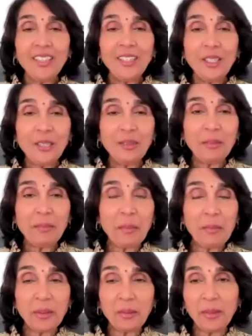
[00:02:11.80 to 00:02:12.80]
You
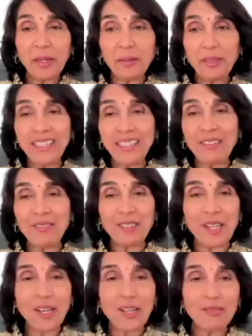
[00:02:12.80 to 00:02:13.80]
remember where we
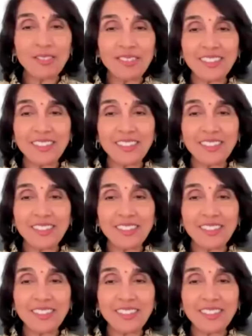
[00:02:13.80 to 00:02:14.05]
left off?